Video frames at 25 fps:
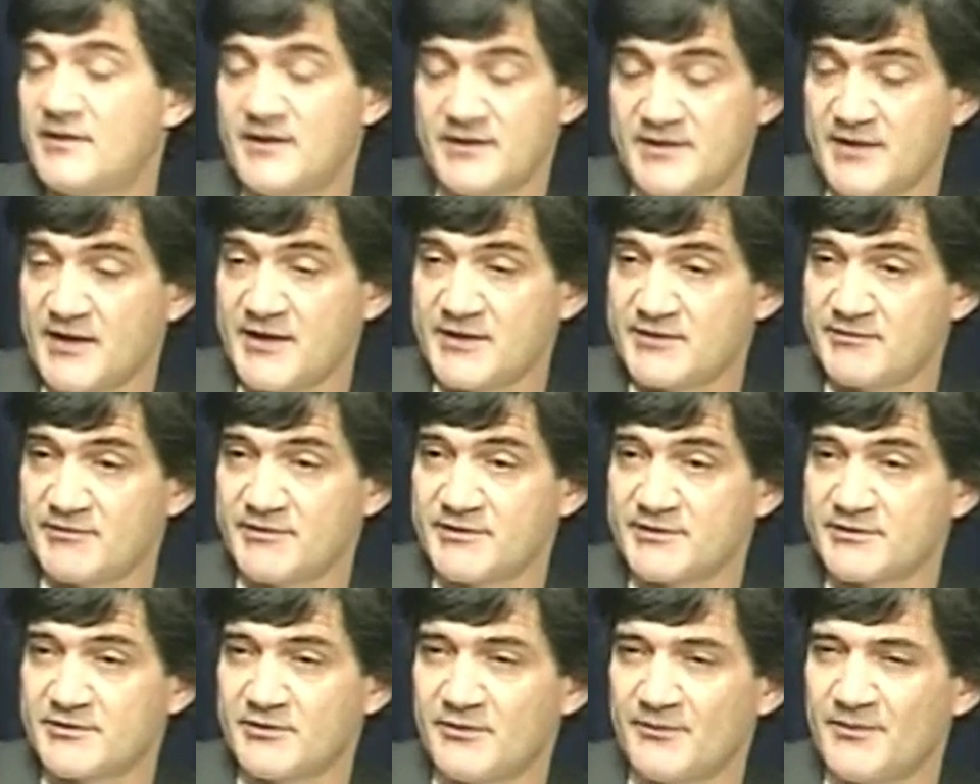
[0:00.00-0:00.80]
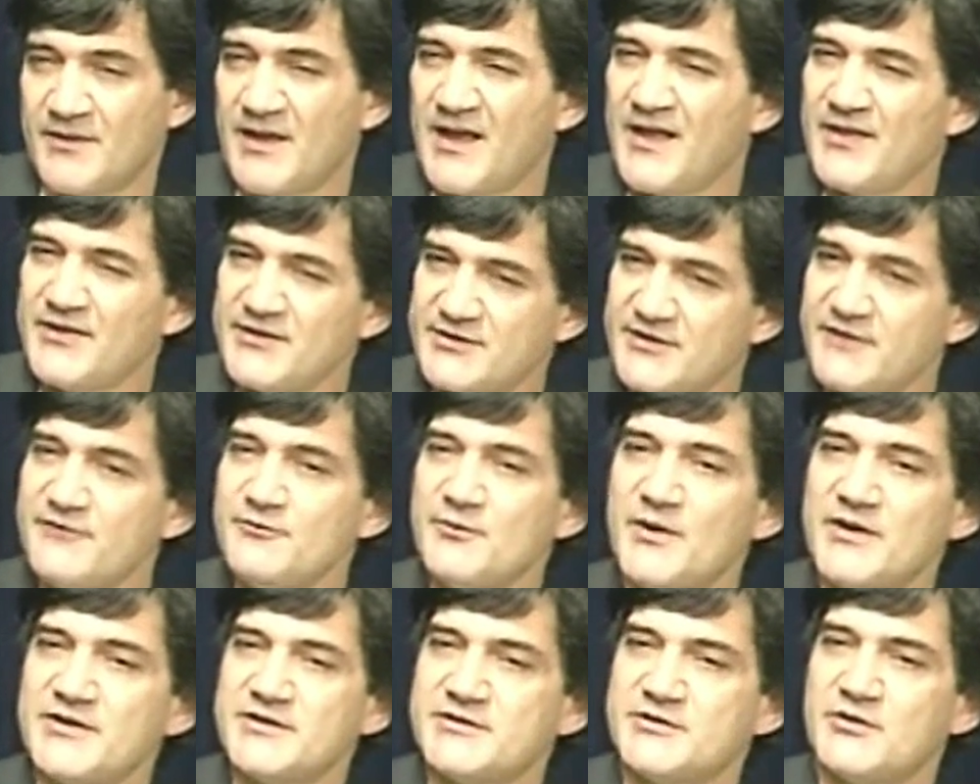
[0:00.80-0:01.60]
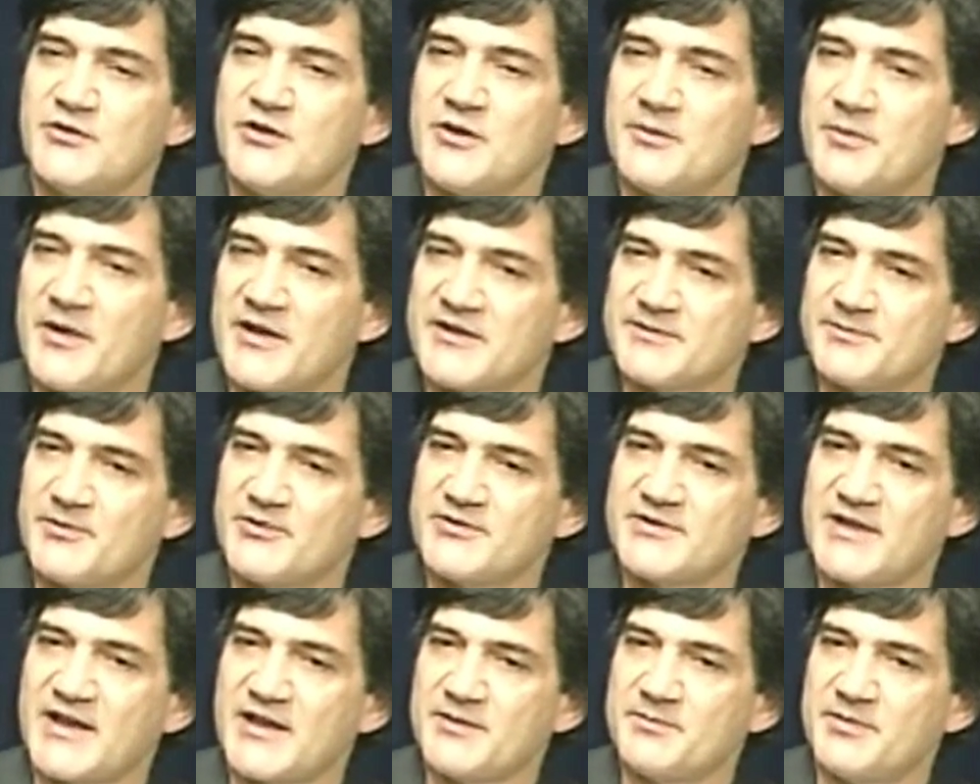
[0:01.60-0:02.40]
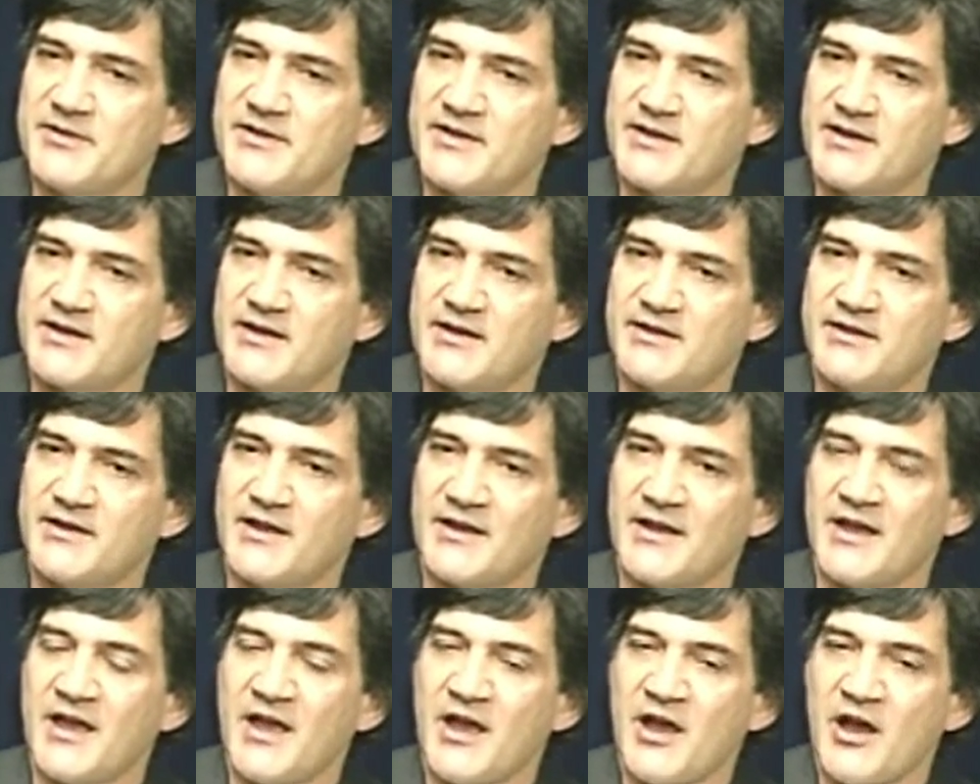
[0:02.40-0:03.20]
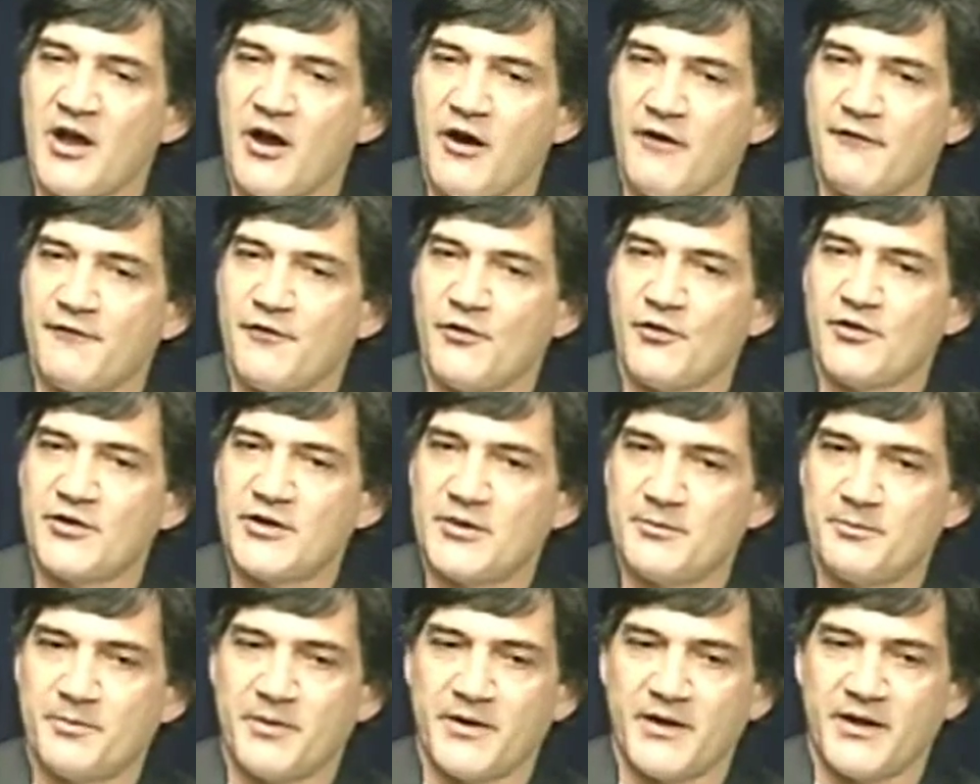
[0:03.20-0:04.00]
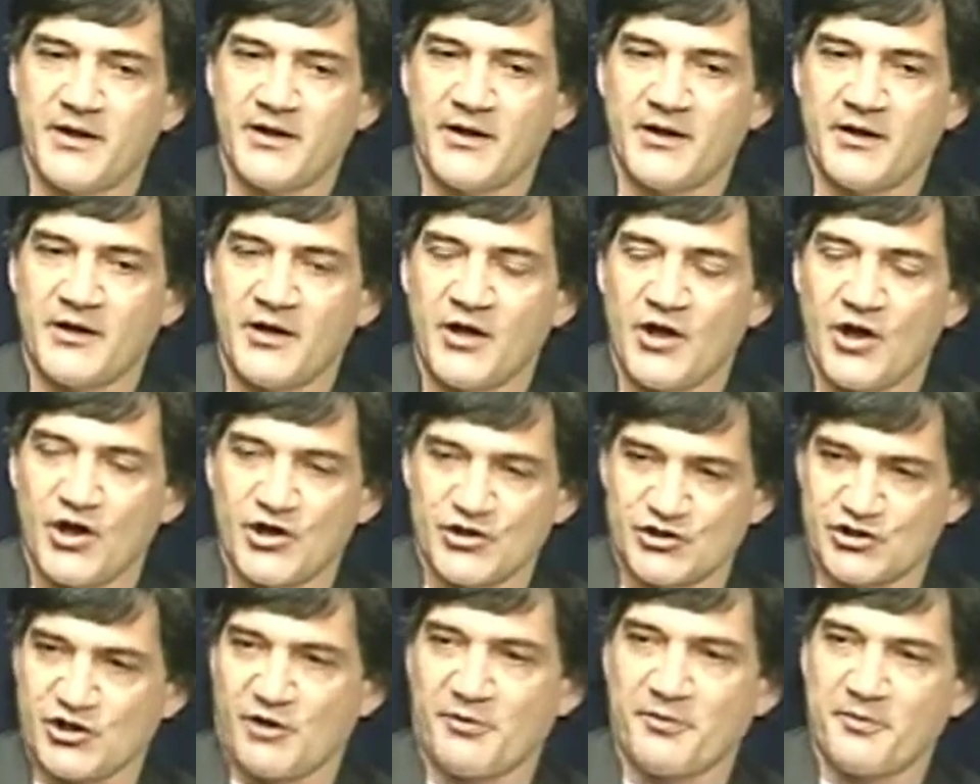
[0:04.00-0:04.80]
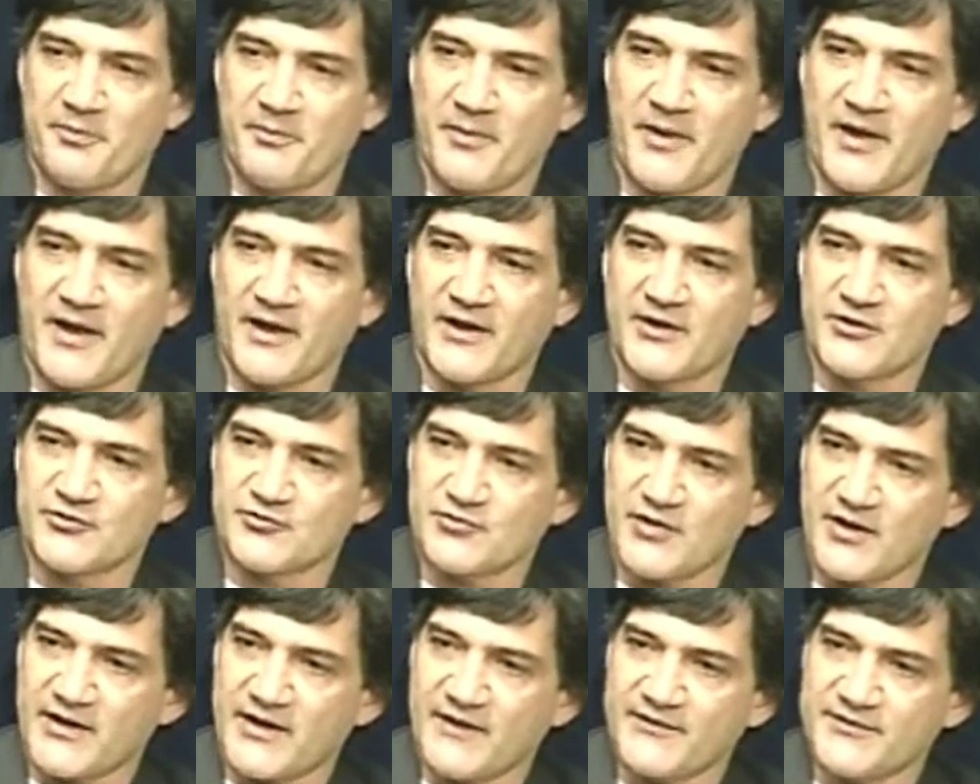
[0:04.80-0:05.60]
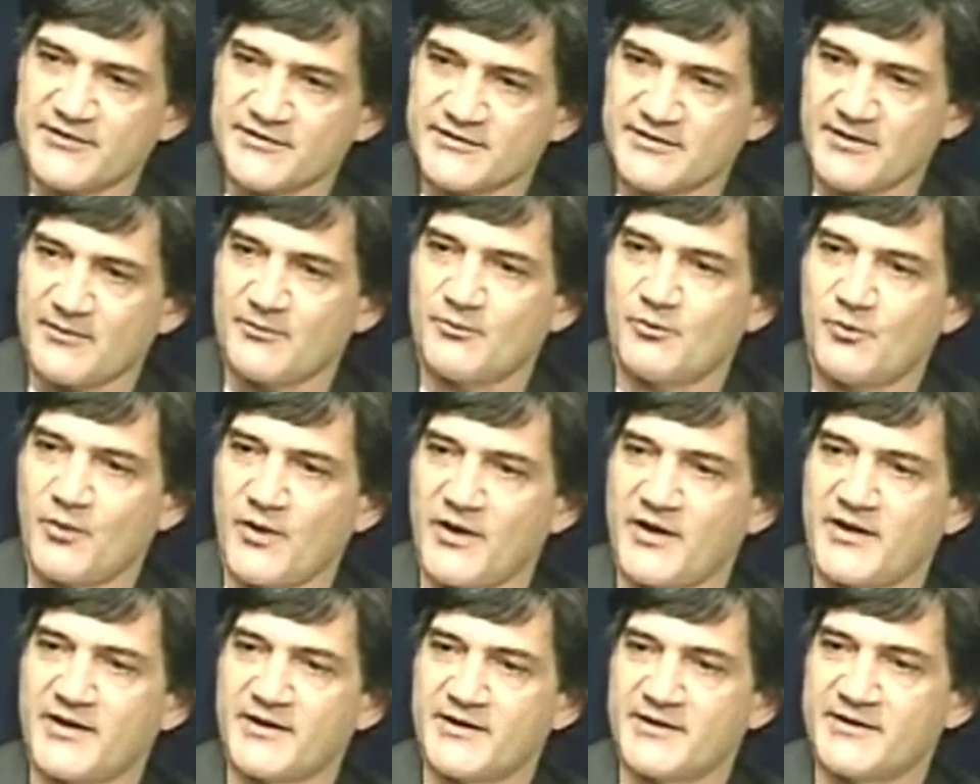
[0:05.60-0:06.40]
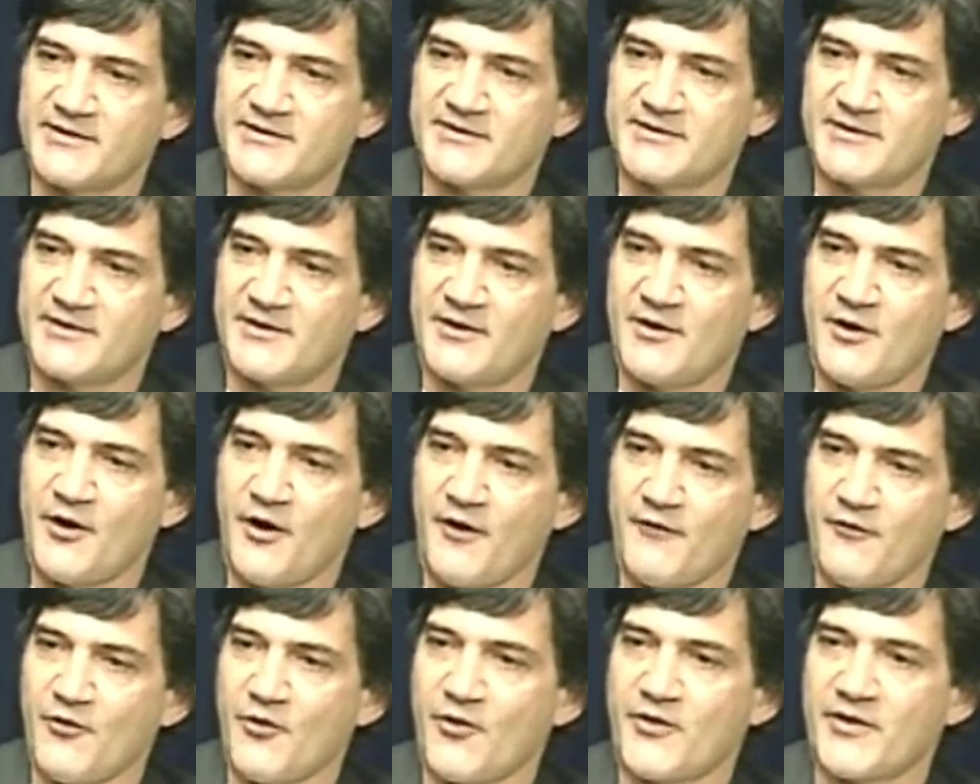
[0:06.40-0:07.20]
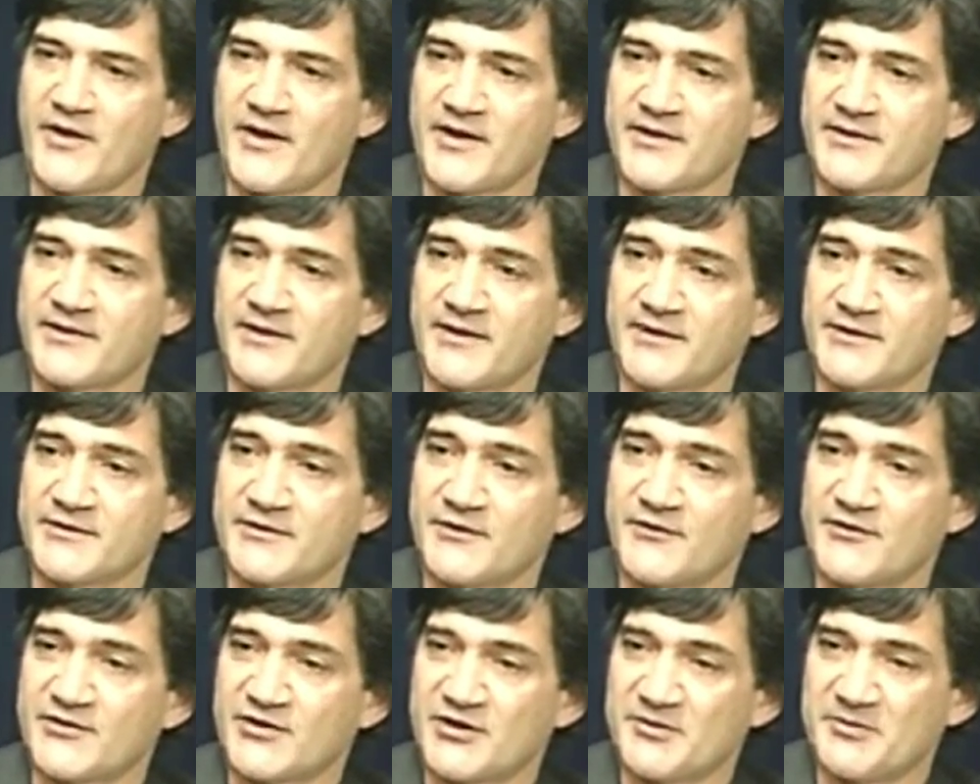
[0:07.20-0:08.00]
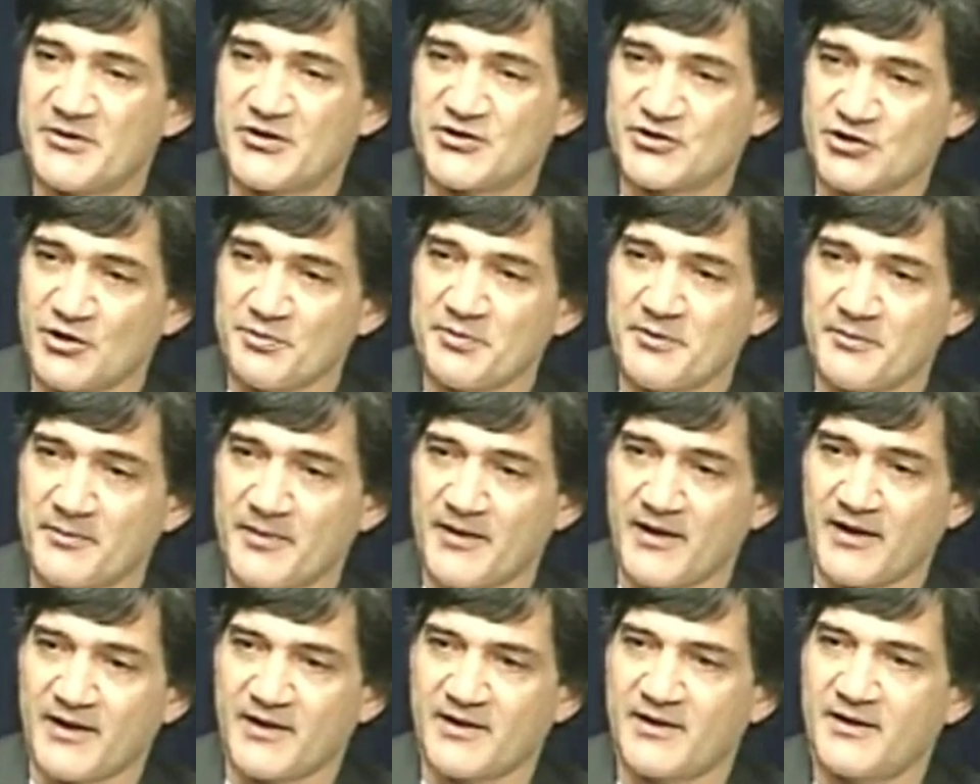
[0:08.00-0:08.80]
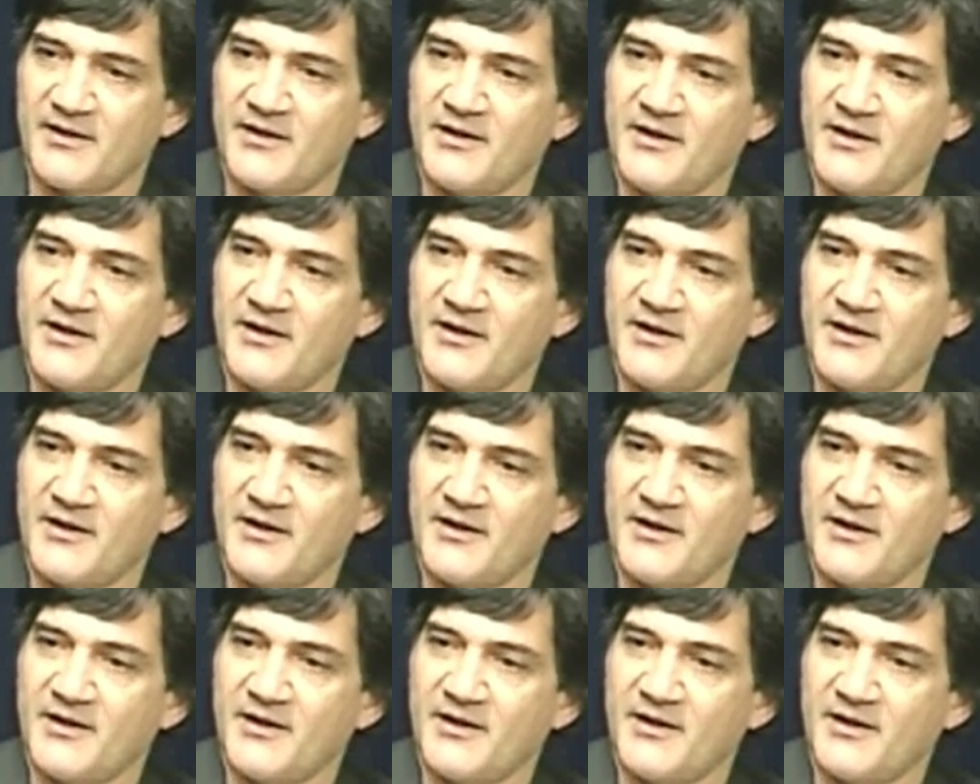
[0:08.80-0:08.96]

the data and so on. There's different ways of doing it, but I suppose that would be the key thing. Avoid it being a shopping bag and try and have some ways of organising. So if it's going to be a shopping bag,